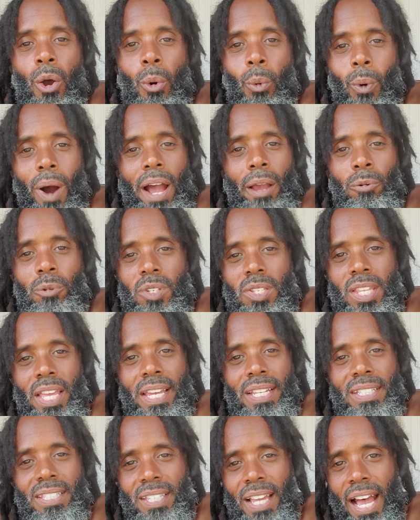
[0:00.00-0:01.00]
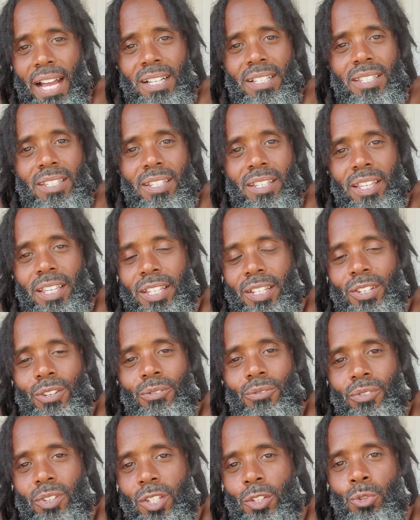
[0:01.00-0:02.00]
Why was that toxic
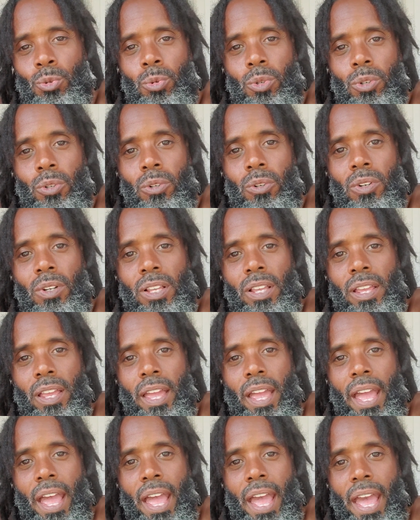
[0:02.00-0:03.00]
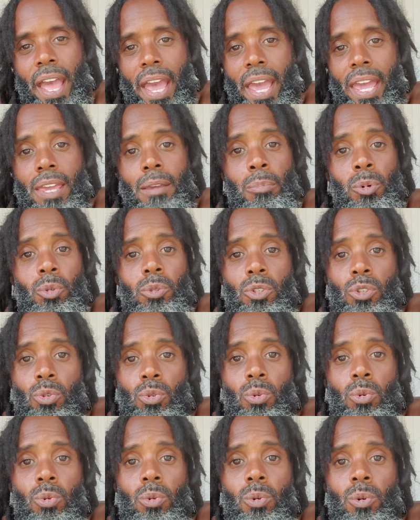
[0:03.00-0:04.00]
individual able
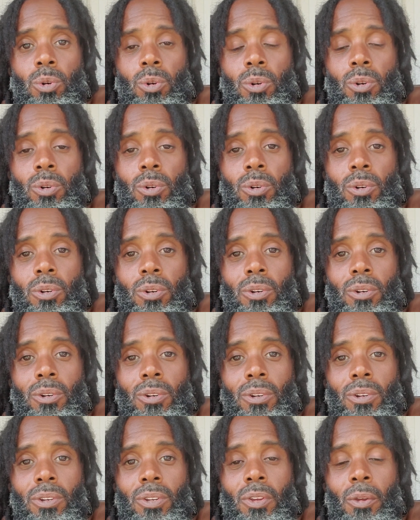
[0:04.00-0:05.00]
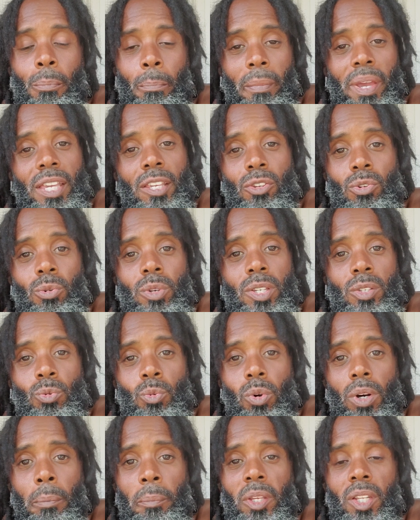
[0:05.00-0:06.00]
to make you his
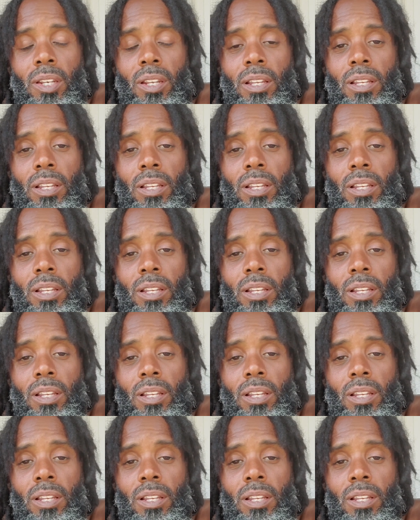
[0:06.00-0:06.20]
woman?